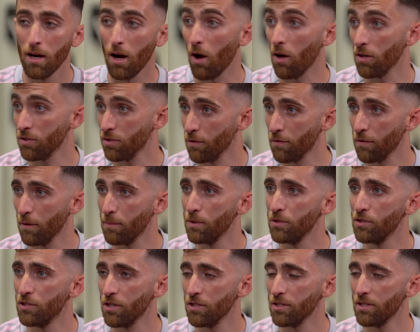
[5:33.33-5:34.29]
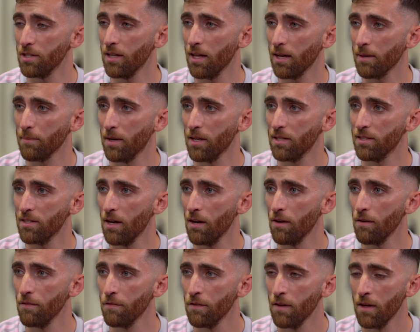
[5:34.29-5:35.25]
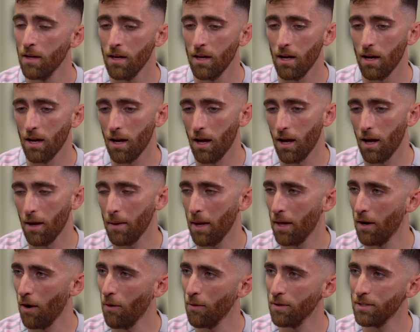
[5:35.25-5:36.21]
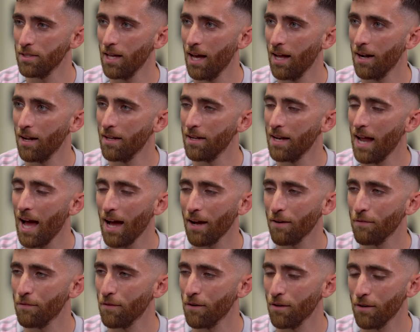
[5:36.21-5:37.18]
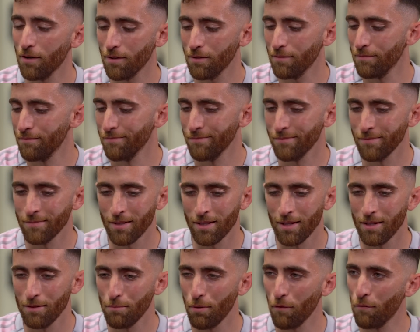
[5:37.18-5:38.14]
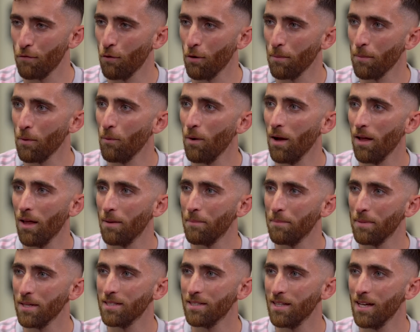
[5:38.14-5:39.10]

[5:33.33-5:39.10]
Also from New Jersey, like myself, and always had a knack for performing well on big